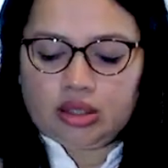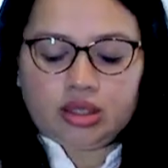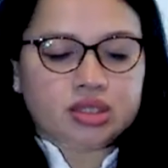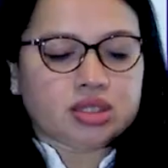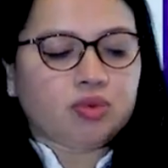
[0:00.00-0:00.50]

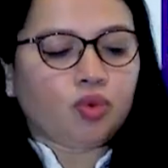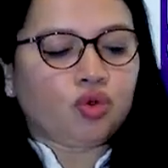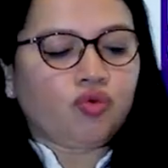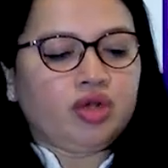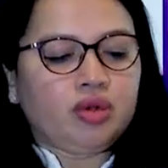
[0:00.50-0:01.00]
This is the
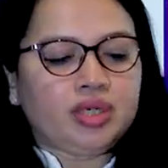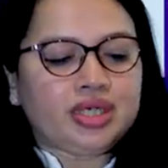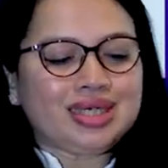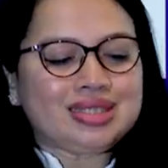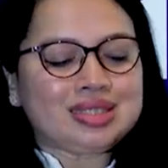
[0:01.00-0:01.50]

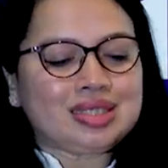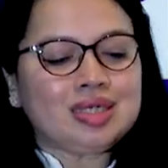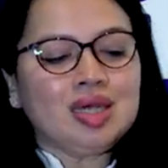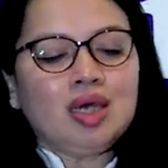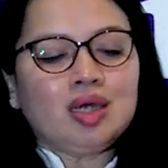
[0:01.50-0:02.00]
monofilament testing.
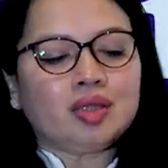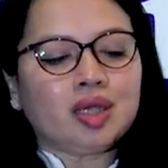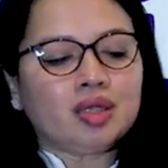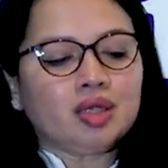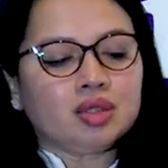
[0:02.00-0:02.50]

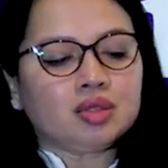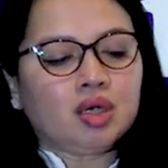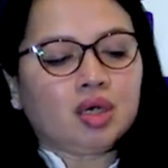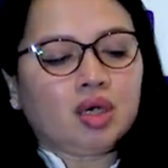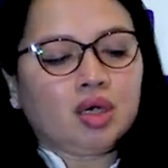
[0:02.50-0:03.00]
Then
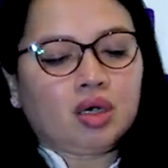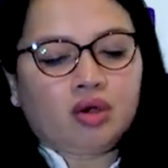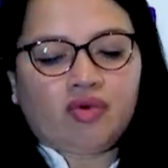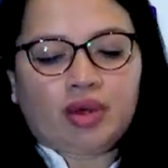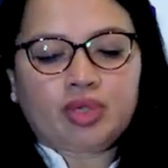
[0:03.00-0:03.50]
the
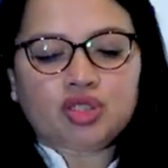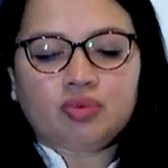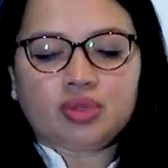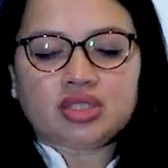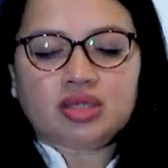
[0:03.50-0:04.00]
vibration
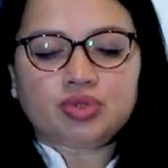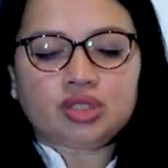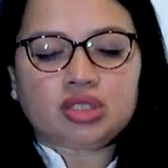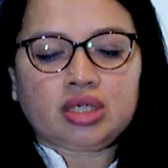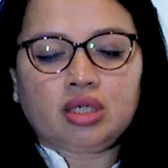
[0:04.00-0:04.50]

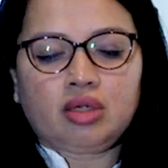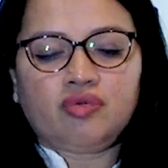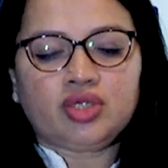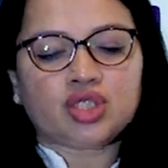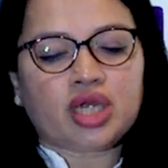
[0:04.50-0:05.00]
perception,
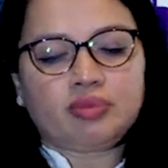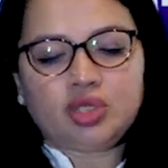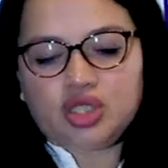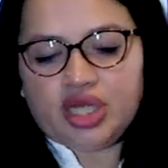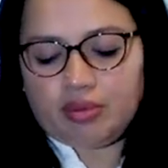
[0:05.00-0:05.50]
which can be
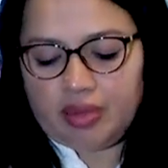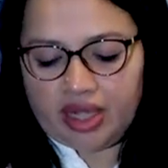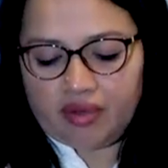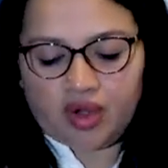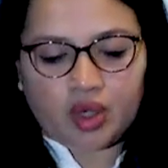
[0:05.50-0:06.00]
checked
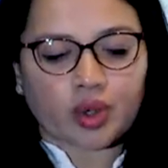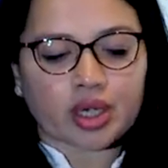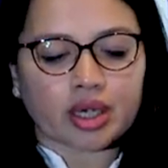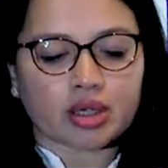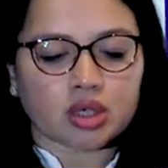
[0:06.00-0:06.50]
by
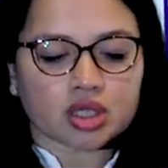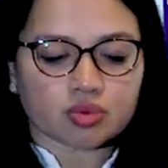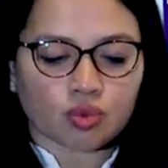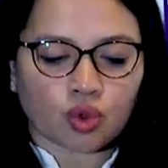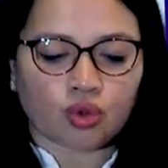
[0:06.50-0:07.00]
128 hertz
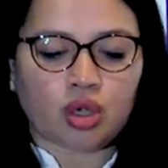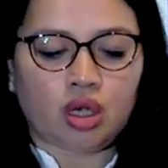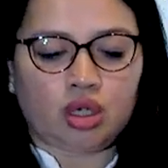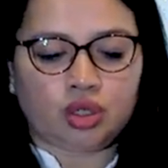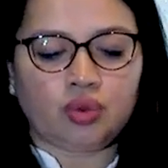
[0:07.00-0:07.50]

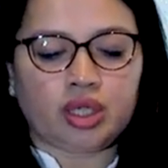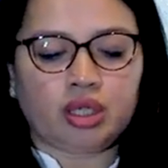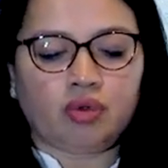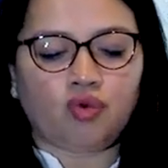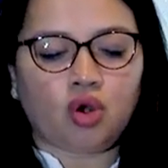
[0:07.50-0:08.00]

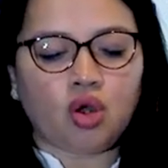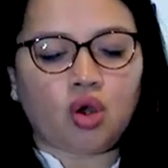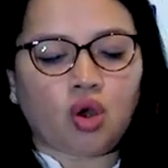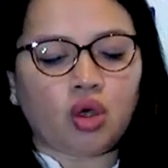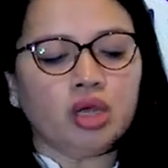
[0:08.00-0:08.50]
tuning fork,
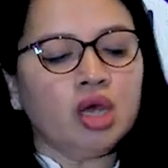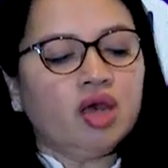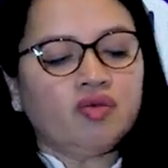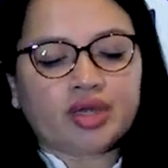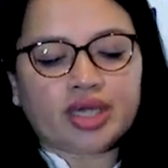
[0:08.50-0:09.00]
or
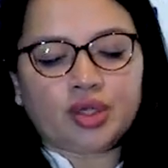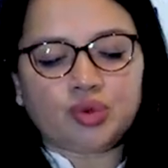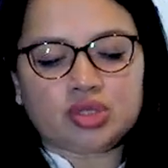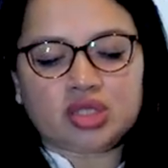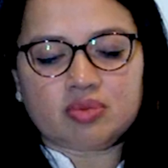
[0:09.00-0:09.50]
we can
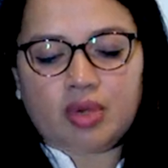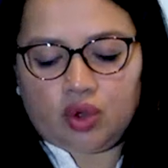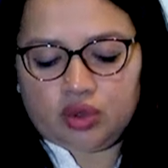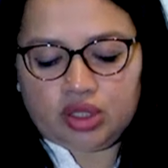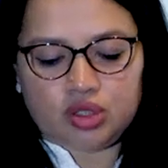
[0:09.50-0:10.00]
use this
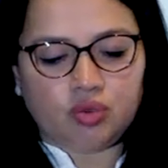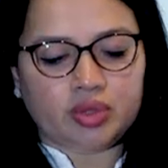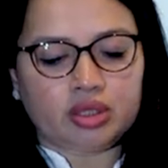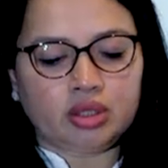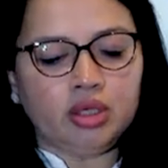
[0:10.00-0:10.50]

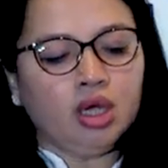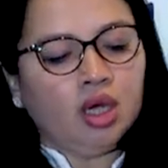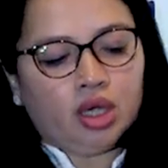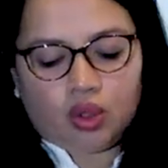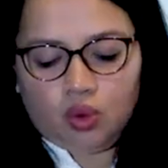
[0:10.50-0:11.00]
biothesiometer
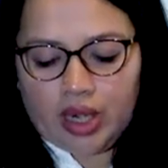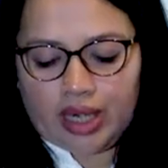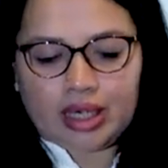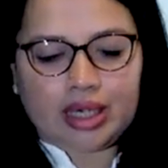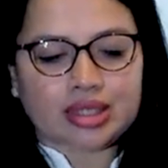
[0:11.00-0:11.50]
to
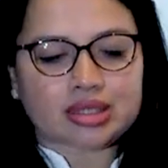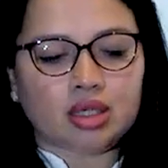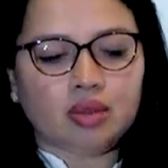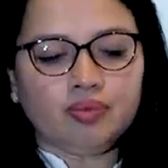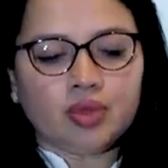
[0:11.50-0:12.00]
analyze
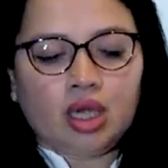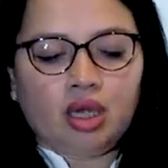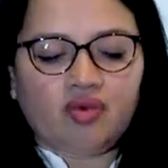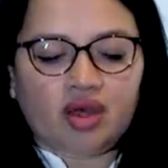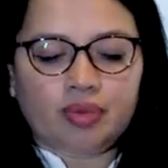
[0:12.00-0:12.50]
the
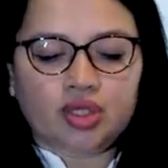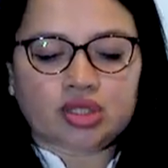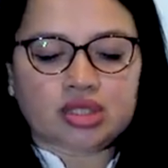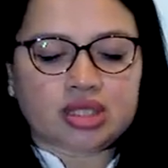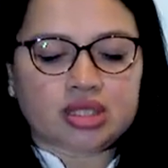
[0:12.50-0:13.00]

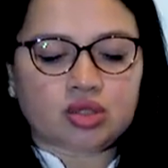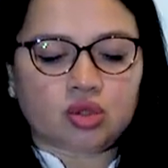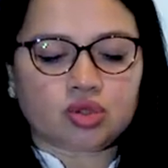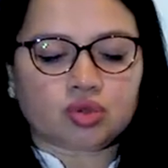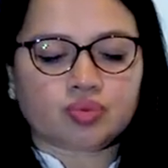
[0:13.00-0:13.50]
vibration sense
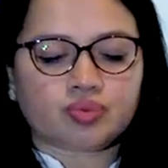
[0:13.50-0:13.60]
also.